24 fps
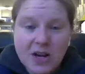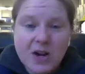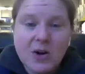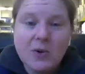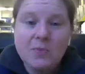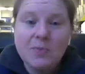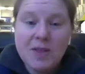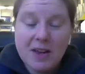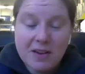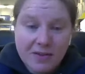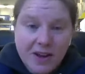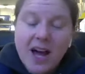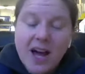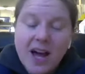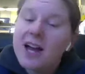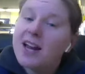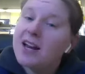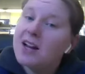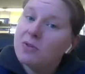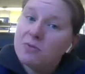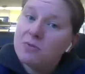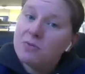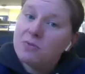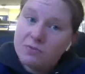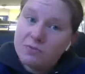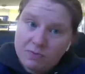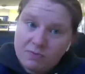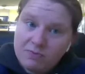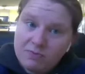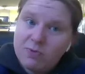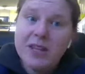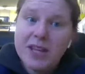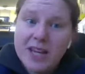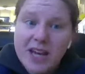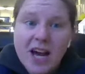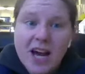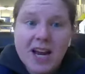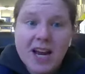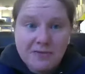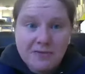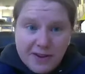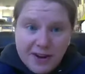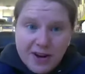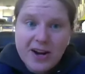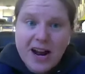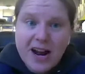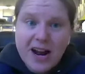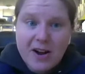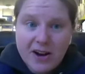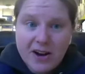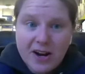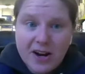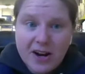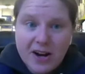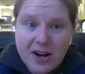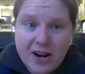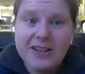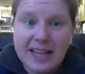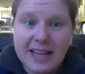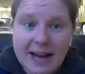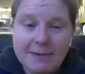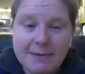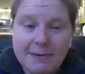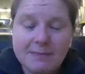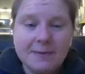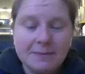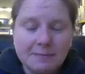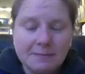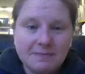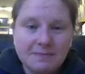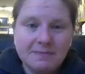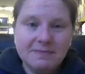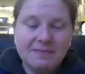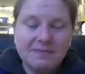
So they've really got it figured out here at the lab.